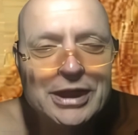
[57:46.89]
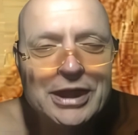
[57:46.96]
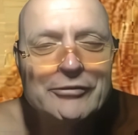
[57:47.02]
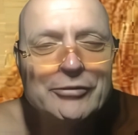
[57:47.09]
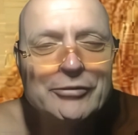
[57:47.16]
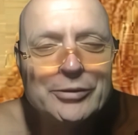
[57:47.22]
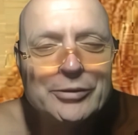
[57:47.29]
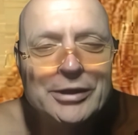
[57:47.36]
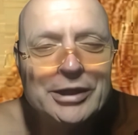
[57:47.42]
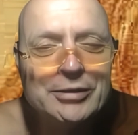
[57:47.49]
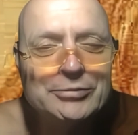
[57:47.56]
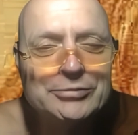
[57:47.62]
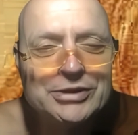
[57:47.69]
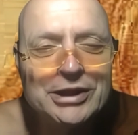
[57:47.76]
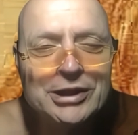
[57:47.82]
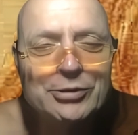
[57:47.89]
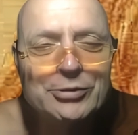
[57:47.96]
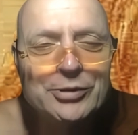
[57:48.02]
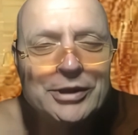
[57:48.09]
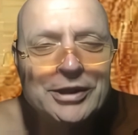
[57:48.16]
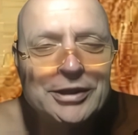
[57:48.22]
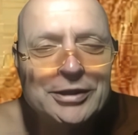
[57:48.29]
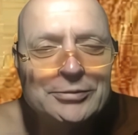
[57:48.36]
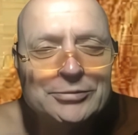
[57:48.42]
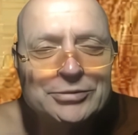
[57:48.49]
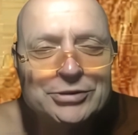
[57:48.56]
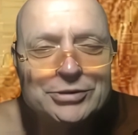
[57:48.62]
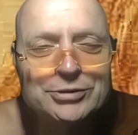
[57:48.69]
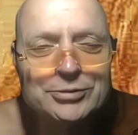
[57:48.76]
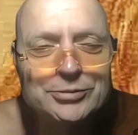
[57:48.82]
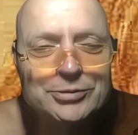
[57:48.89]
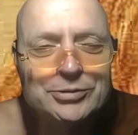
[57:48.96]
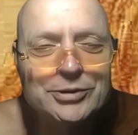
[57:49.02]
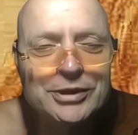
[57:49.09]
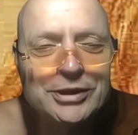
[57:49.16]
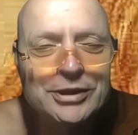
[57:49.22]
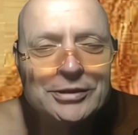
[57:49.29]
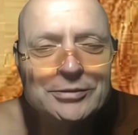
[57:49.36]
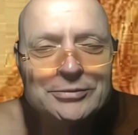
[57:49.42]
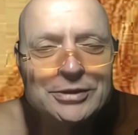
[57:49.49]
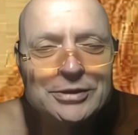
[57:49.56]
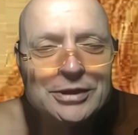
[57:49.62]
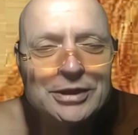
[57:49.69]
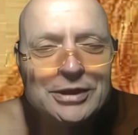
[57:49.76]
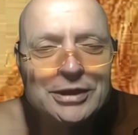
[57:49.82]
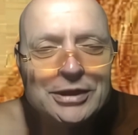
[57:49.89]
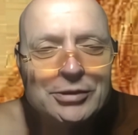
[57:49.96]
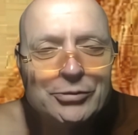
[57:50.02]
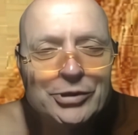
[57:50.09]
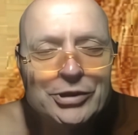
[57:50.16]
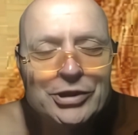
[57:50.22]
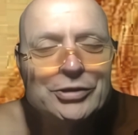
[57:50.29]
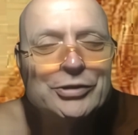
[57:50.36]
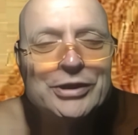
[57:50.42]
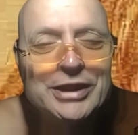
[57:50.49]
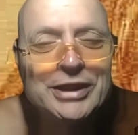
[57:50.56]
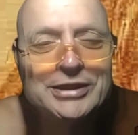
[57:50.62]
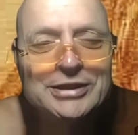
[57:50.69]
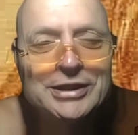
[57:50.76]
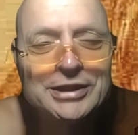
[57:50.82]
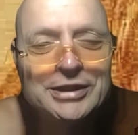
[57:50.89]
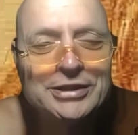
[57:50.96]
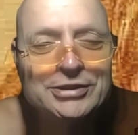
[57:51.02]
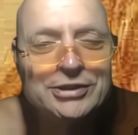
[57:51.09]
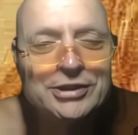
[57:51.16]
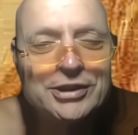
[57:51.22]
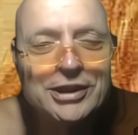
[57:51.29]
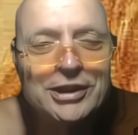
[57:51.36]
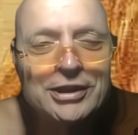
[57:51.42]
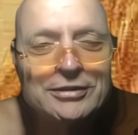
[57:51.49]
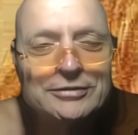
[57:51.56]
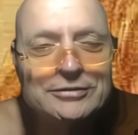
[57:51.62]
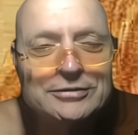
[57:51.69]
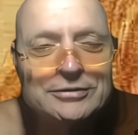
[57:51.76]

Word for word: Heaven realms, hell realms, human realm. We're creating this stuff.